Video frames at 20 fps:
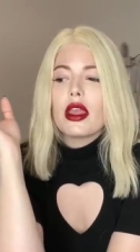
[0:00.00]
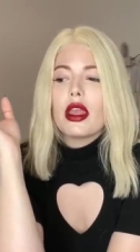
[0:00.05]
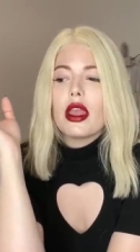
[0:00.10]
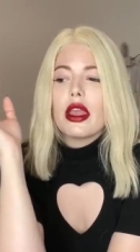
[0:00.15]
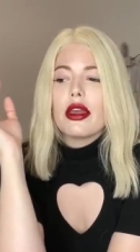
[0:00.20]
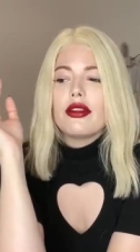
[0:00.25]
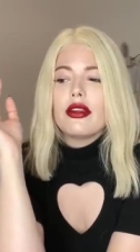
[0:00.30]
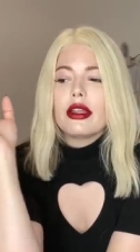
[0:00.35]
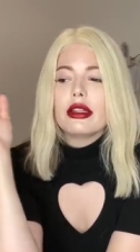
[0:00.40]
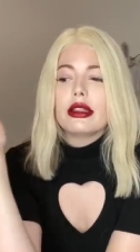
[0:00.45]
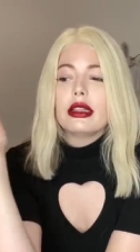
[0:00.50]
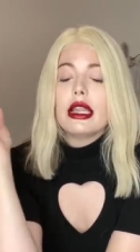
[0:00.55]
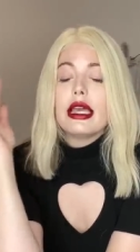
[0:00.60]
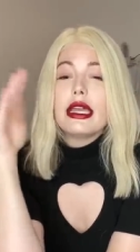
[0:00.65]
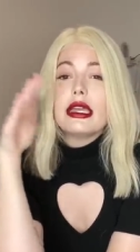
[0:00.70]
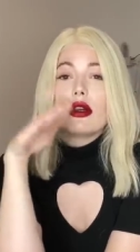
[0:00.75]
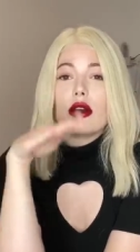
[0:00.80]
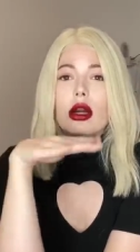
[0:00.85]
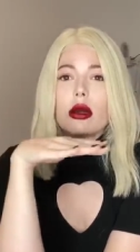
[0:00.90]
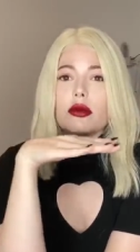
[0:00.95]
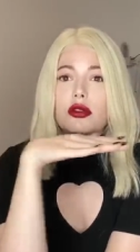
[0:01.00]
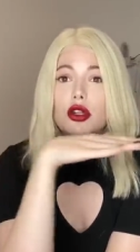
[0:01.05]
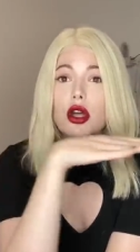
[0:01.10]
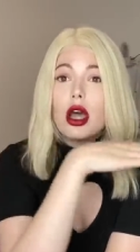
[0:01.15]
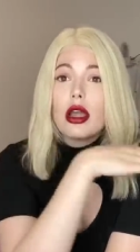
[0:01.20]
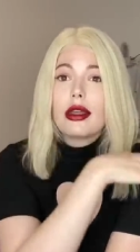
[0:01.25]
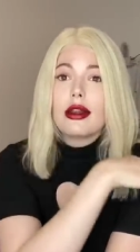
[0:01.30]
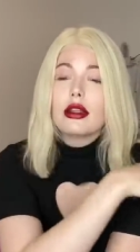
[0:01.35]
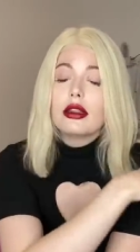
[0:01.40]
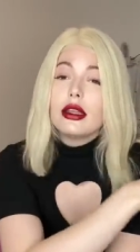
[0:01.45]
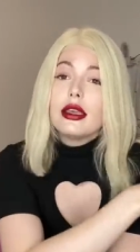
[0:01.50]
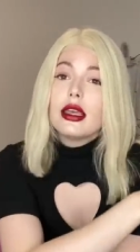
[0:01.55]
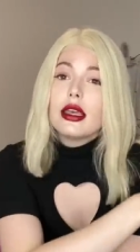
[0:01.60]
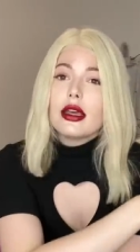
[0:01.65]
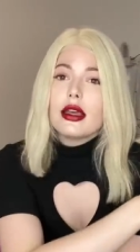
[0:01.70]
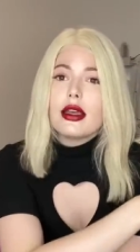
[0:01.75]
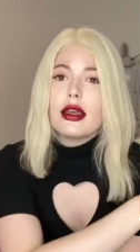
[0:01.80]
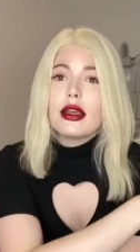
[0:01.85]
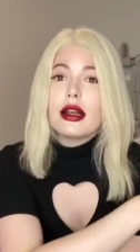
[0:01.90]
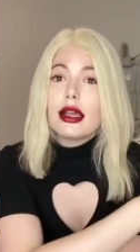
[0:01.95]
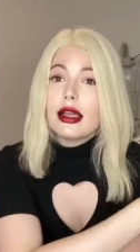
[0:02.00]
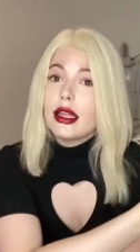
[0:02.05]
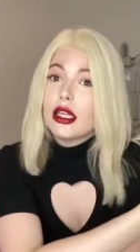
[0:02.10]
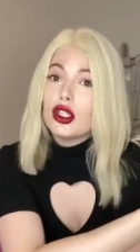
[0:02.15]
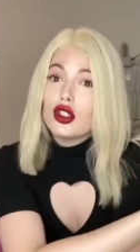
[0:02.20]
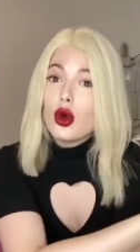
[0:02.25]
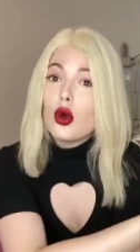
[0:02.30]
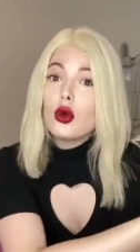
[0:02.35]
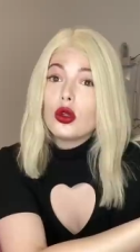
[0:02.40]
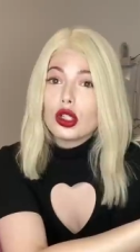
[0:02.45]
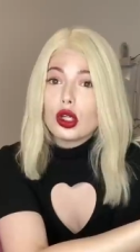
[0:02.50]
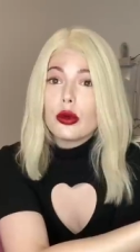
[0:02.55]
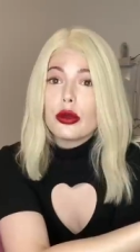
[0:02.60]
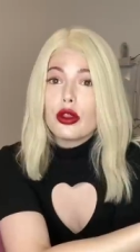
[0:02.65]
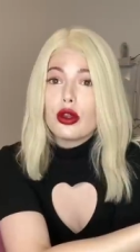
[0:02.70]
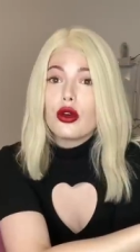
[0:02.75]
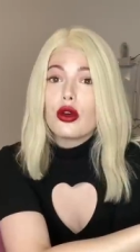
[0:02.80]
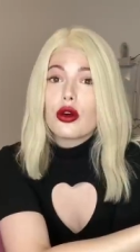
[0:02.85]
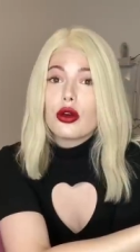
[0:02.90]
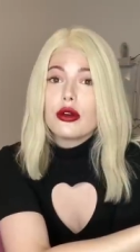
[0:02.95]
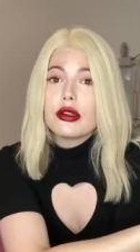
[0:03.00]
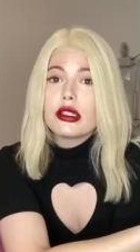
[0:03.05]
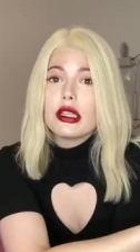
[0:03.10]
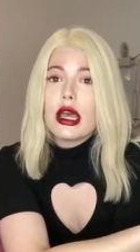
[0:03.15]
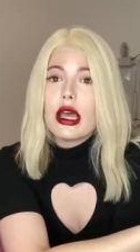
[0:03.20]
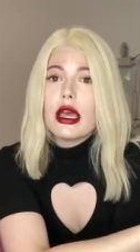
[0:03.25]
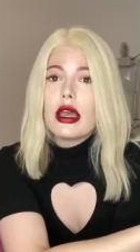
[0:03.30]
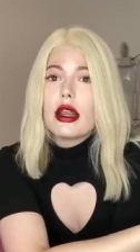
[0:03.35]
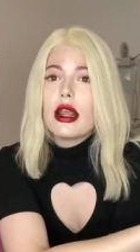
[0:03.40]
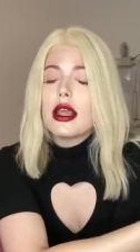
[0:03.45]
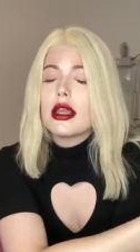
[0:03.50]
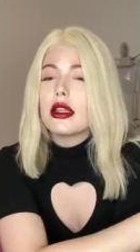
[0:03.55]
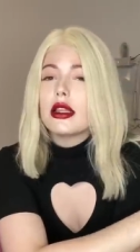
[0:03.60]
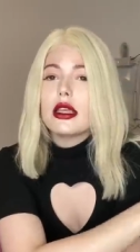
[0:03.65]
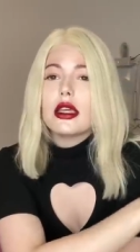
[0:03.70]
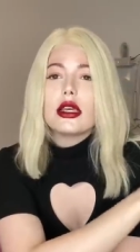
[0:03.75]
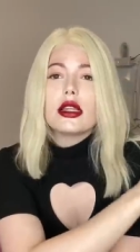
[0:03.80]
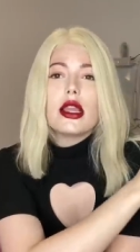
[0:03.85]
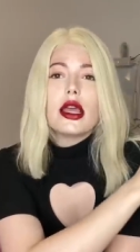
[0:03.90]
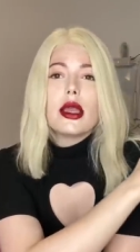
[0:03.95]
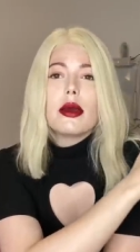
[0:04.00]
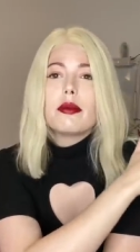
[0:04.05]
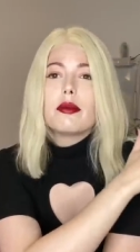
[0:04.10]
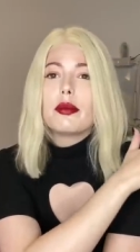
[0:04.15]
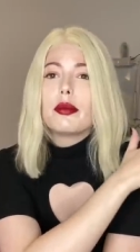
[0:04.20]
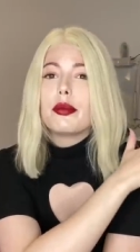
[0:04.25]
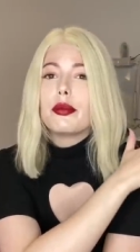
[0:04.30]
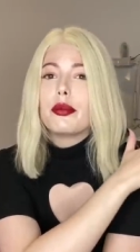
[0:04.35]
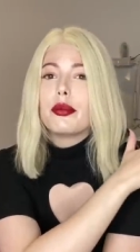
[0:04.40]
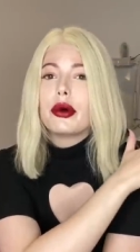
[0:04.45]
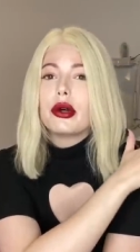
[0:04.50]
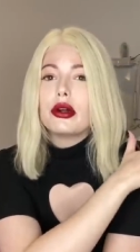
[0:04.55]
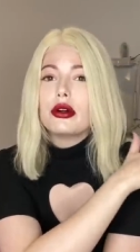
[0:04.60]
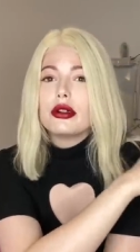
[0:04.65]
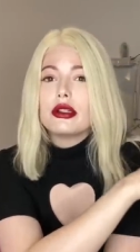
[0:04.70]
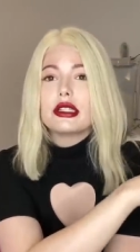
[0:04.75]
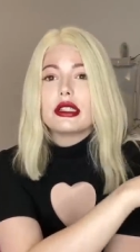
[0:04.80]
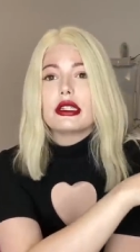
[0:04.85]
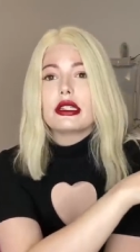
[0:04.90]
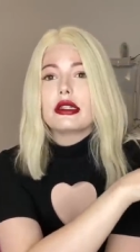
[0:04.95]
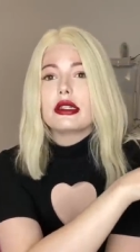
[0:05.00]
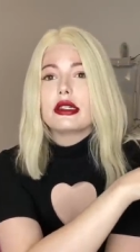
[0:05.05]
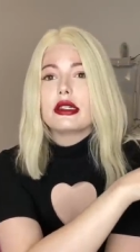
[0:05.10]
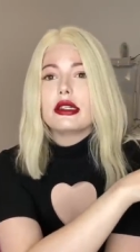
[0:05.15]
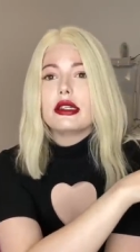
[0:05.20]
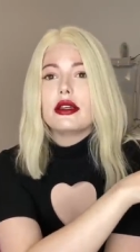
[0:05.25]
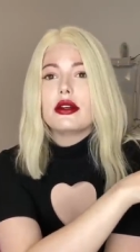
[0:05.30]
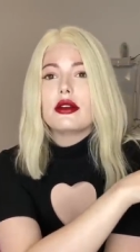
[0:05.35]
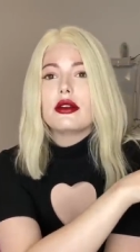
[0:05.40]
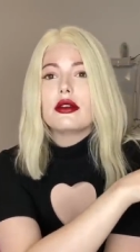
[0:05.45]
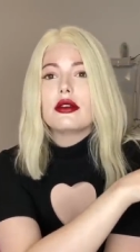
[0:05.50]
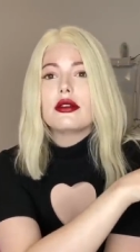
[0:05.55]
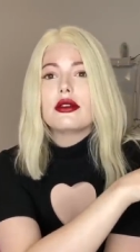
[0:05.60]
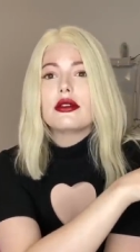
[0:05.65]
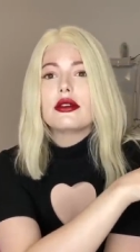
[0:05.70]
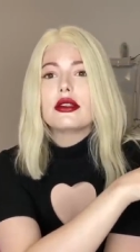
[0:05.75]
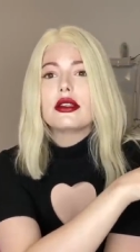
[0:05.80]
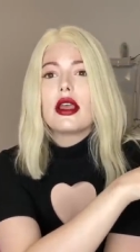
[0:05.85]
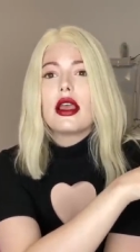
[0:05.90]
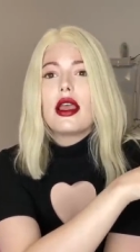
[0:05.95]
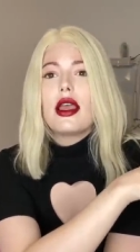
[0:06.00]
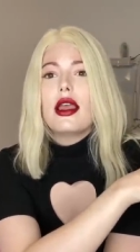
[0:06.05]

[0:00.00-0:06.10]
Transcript: and then later I was talking to Leah and I like told her what the girl said and Leah like burst into tears.